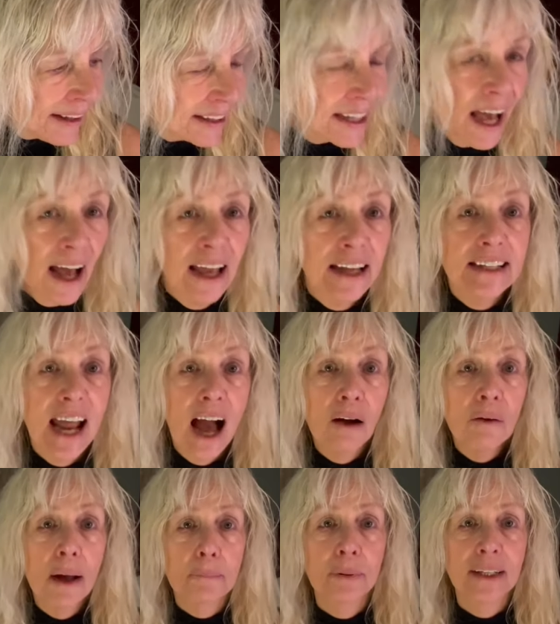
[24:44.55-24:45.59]
Yeah, and
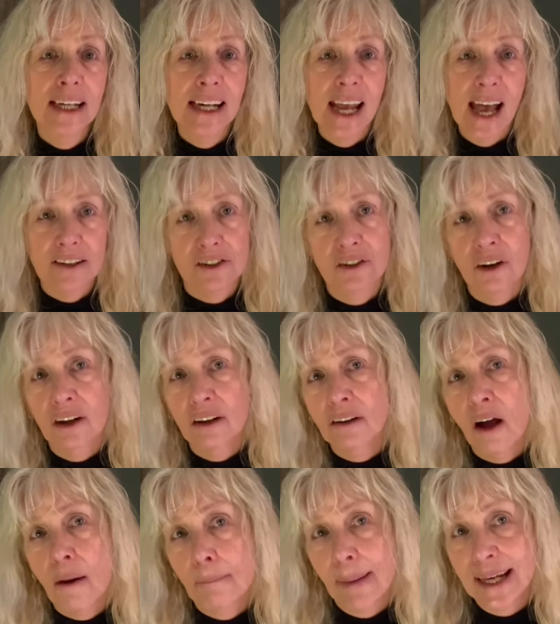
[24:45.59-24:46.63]
now I'm putting castor oil
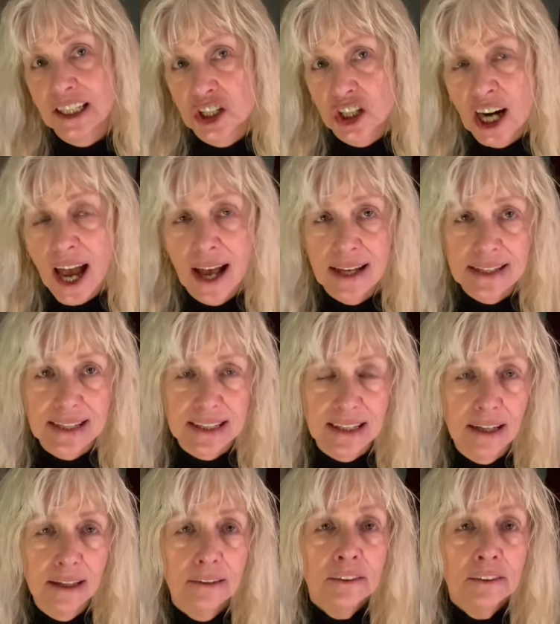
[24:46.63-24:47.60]
on my chest